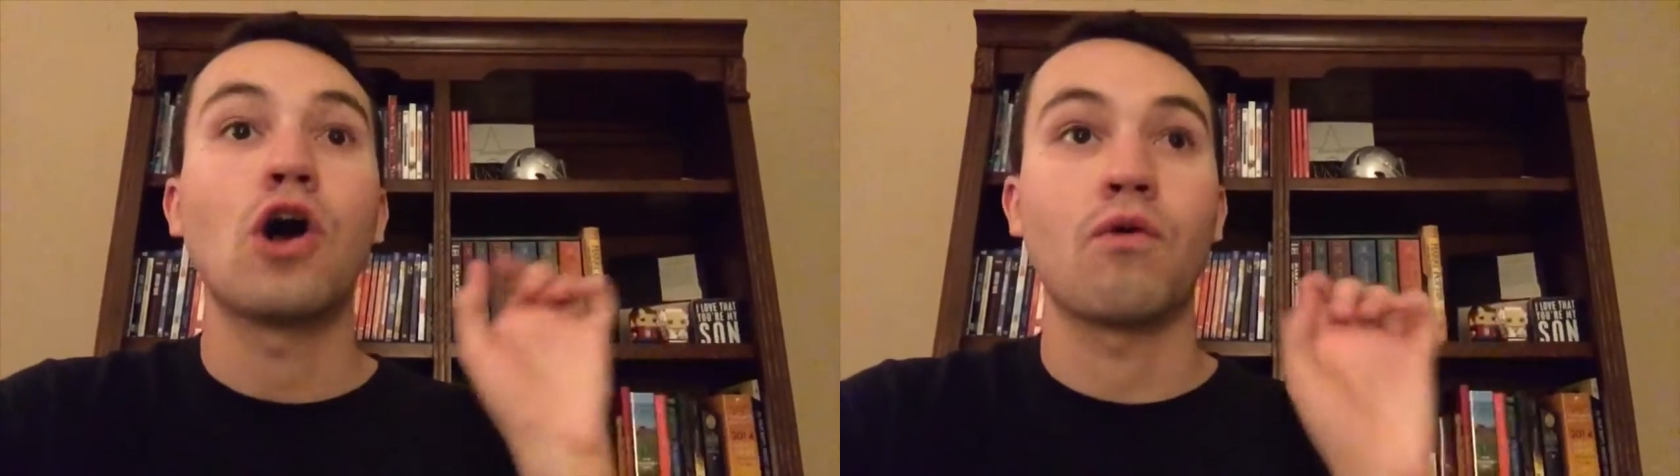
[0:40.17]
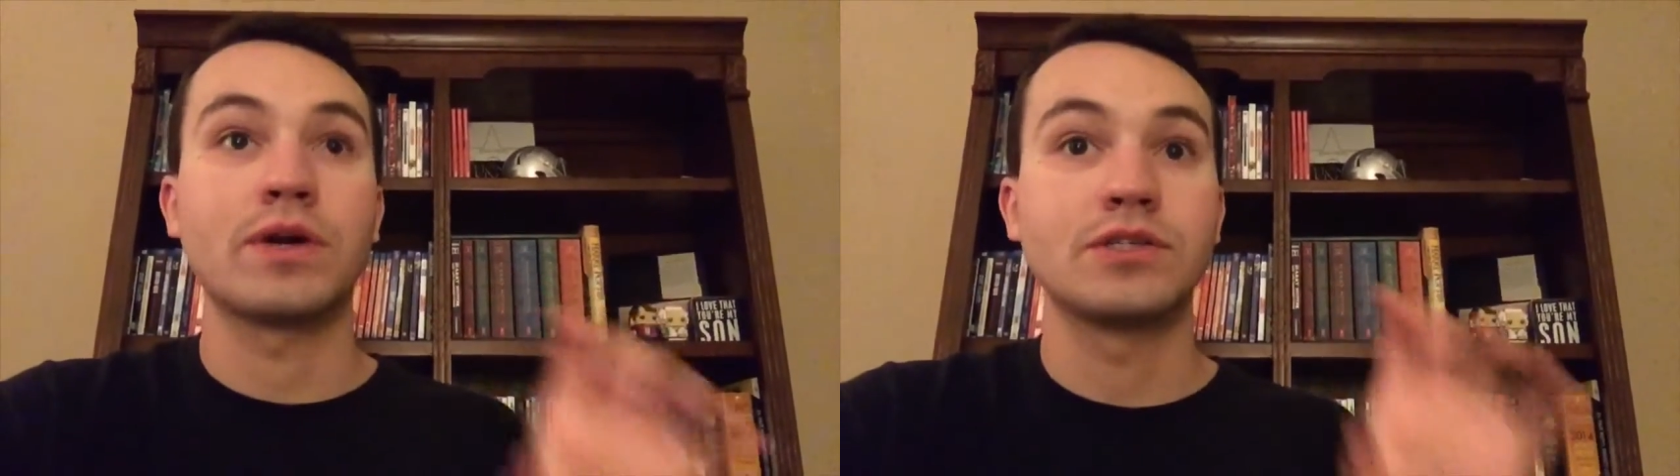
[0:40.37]

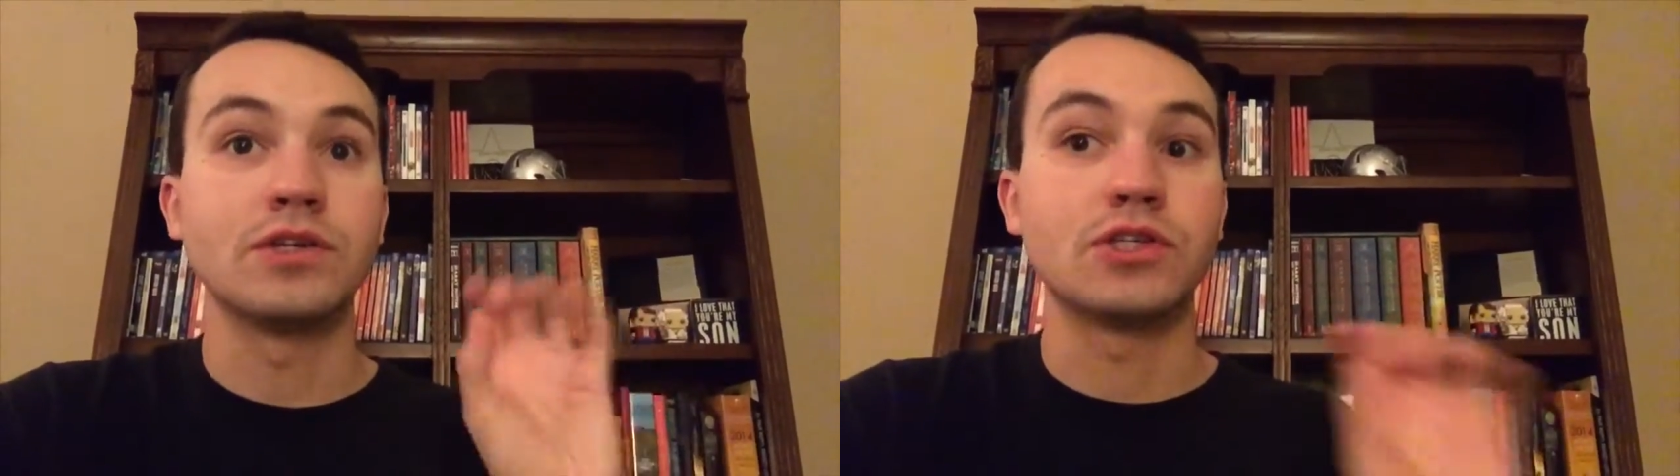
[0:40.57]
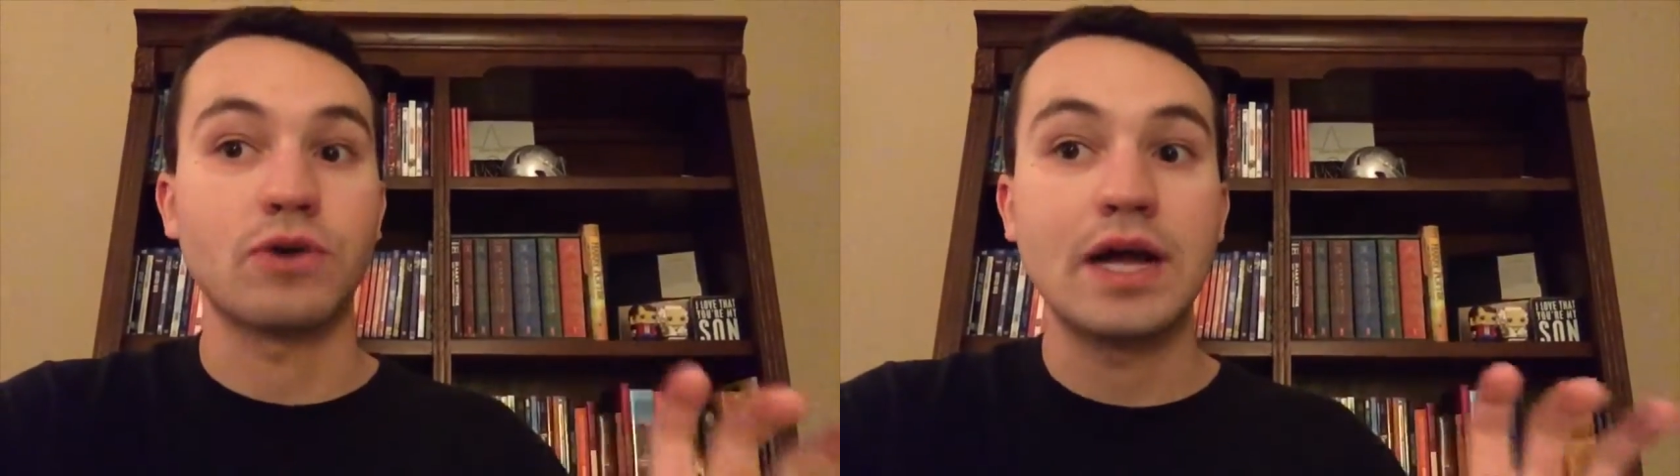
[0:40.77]

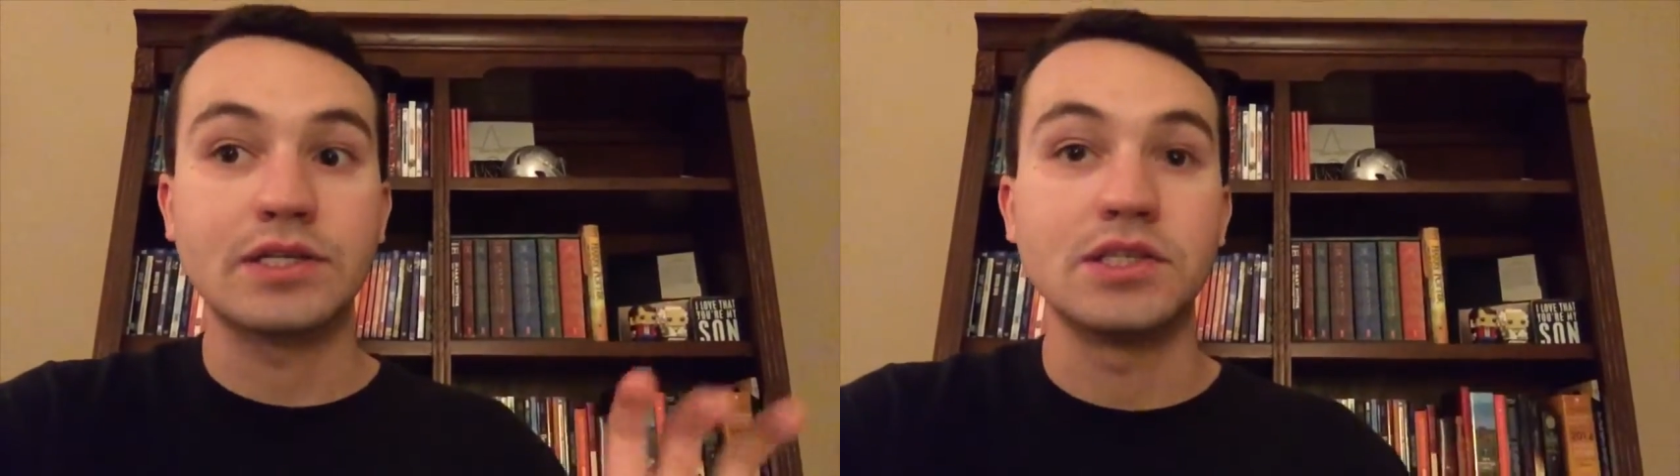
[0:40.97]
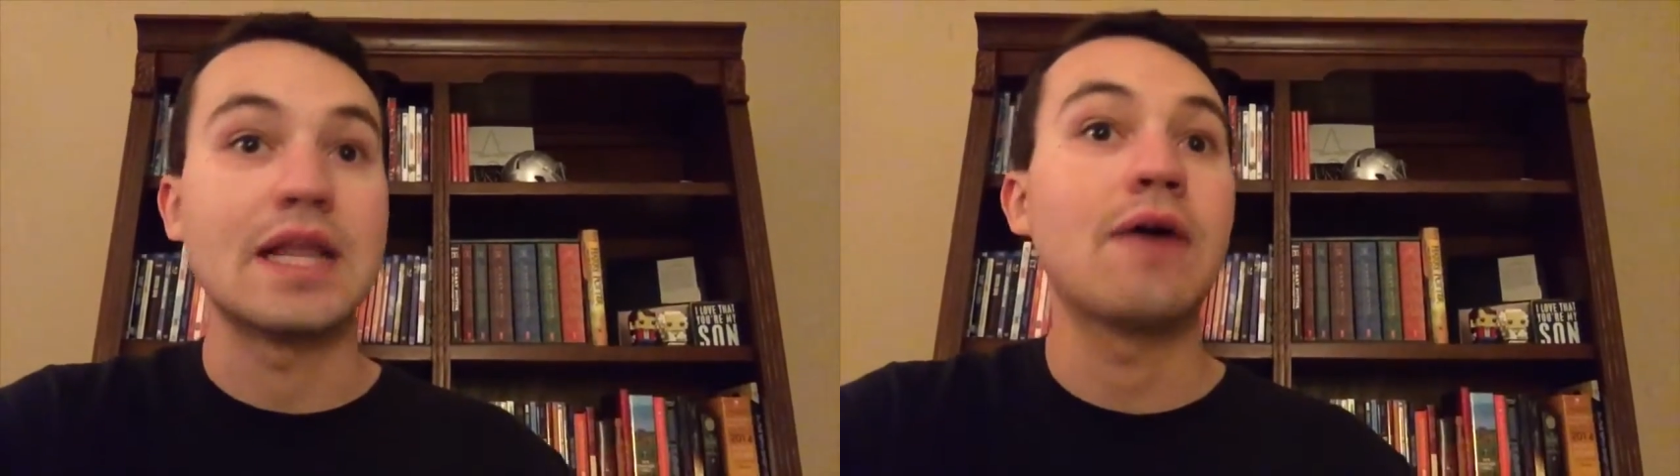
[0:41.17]
original
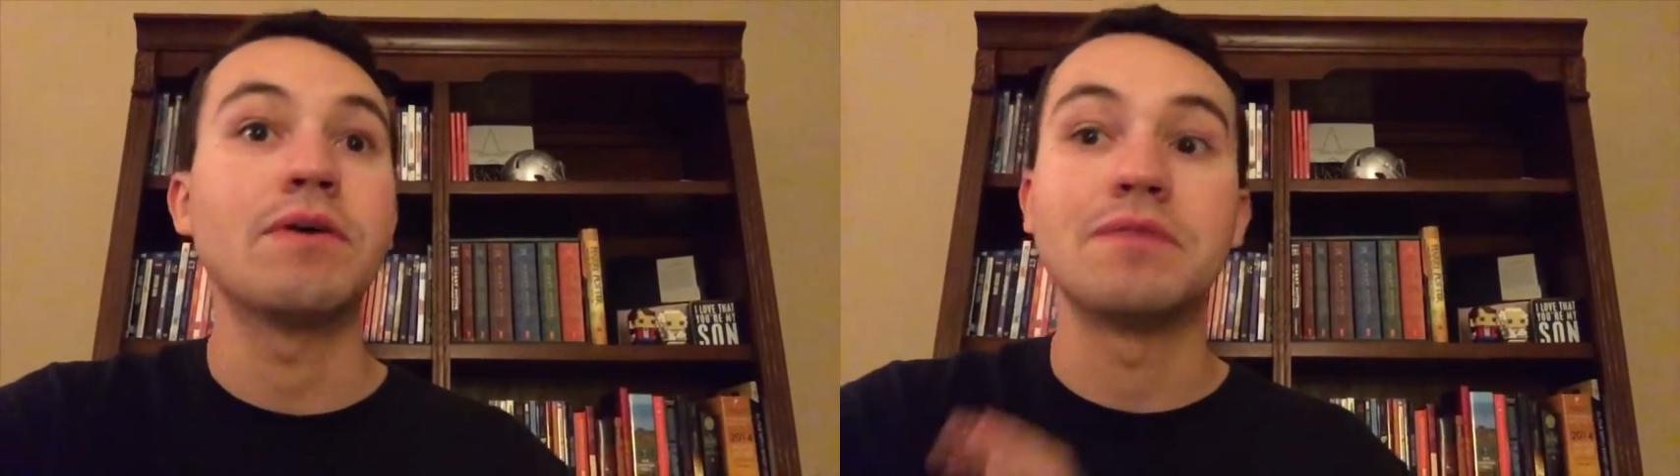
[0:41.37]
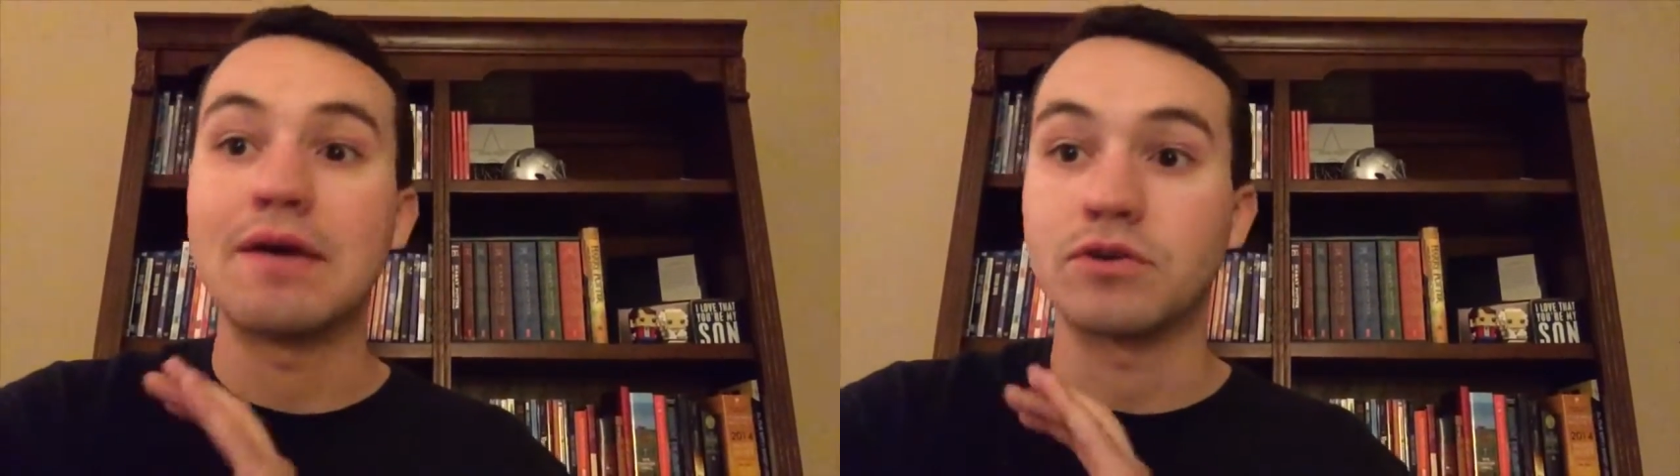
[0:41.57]
direction that
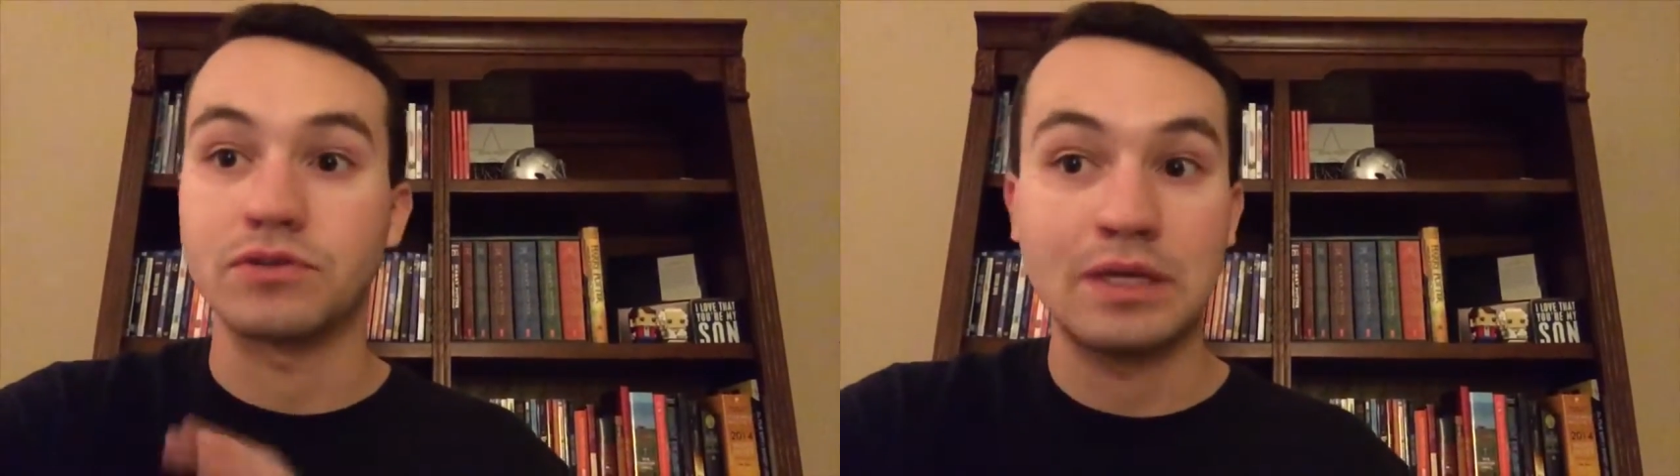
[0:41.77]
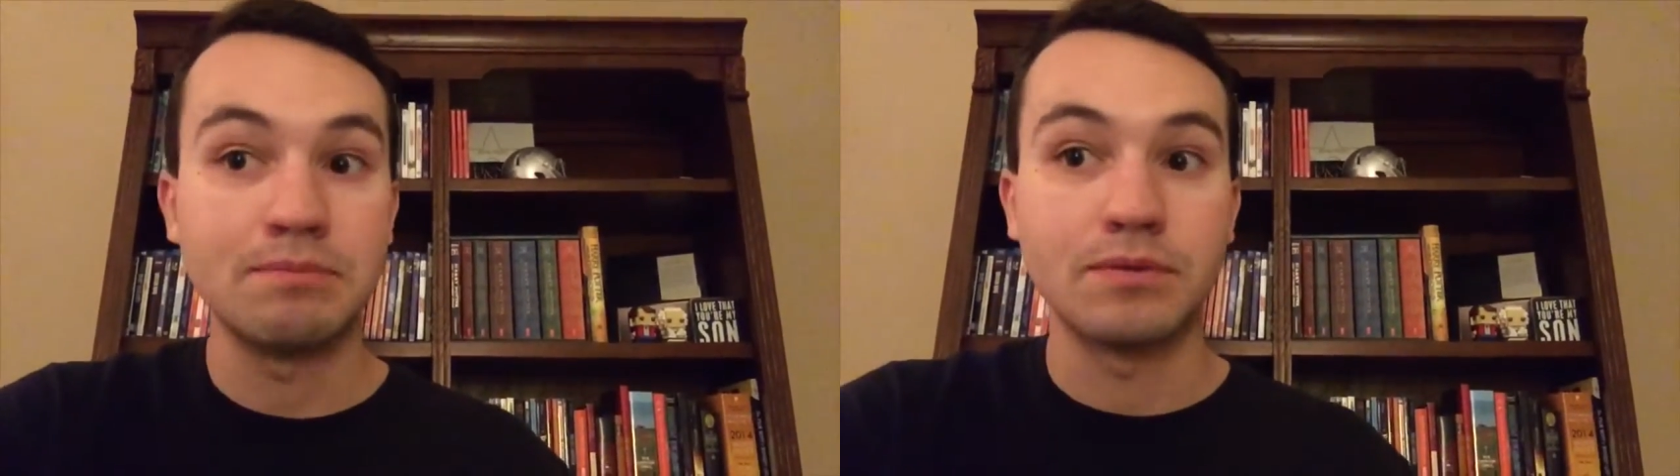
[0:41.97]
we've never seen